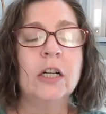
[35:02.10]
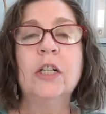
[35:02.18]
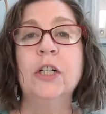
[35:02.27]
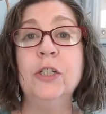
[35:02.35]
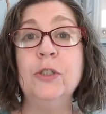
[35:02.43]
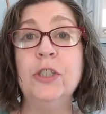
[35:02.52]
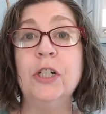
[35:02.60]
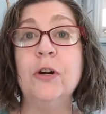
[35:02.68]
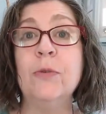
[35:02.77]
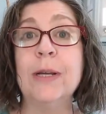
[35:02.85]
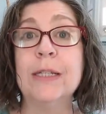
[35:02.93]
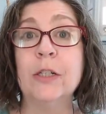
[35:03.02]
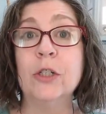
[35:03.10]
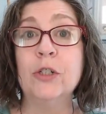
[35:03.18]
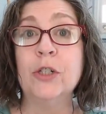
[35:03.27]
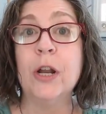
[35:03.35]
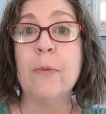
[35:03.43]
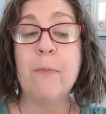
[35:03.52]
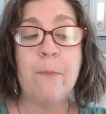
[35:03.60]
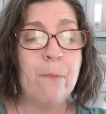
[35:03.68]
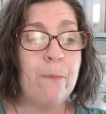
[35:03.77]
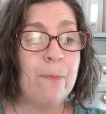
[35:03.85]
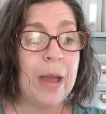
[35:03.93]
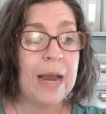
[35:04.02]
a conclusion or resolution
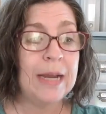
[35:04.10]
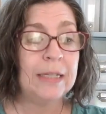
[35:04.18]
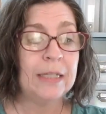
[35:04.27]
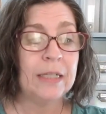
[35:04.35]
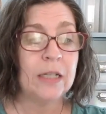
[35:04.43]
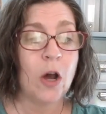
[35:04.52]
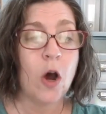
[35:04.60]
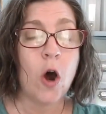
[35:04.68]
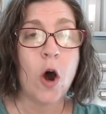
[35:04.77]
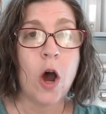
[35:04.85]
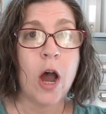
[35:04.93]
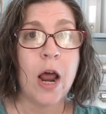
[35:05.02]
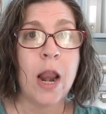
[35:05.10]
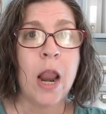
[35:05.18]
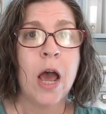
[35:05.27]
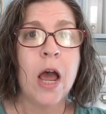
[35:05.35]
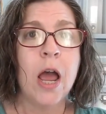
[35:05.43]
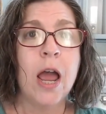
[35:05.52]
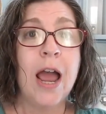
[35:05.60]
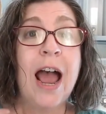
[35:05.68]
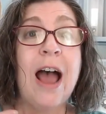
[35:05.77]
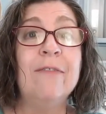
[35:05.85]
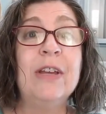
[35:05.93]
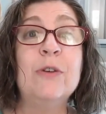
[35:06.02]
based on
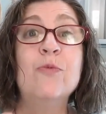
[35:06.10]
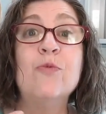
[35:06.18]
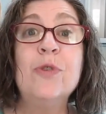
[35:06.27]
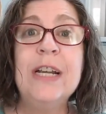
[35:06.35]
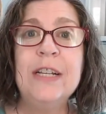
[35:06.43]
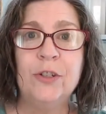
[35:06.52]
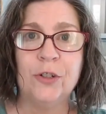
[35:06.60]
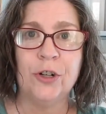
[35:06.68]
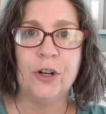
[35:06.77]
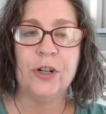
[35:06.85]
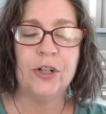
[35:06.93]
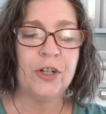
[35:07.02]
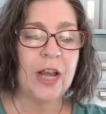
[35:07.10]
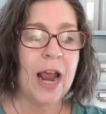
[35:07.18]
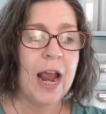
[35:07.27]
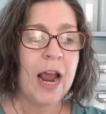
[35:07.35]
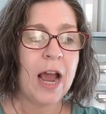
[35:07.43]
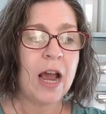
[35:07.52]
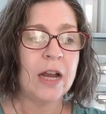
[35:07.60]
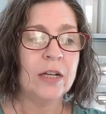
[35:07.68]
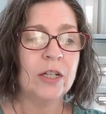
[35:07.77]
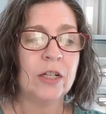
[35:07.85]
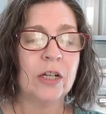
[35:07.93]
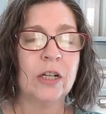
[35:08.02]
having researched
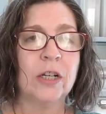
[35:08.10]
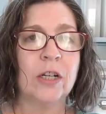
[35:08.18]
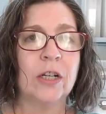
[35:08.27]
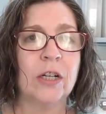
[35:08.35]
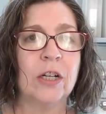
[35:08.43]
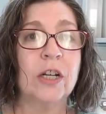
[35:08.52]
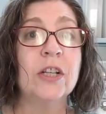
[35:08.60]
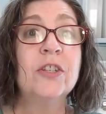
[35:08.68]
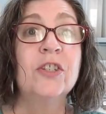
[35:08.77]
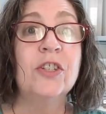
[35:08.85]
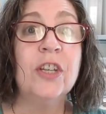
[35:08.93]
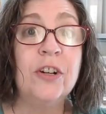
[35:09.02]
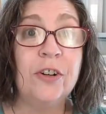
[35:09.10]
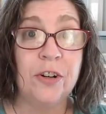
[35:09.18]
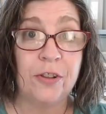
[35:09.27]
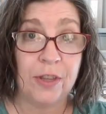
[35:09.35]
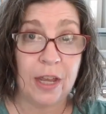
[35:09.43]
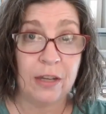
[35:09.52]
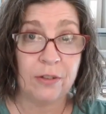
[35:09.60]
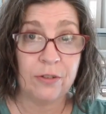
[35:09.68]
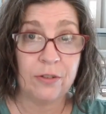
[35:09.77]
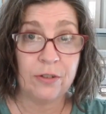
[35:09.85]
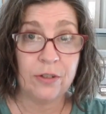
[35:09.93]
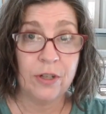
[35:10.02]
and considered
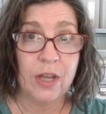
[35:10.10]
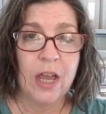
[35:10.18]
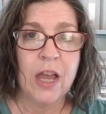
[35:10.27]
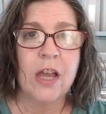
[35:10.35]
things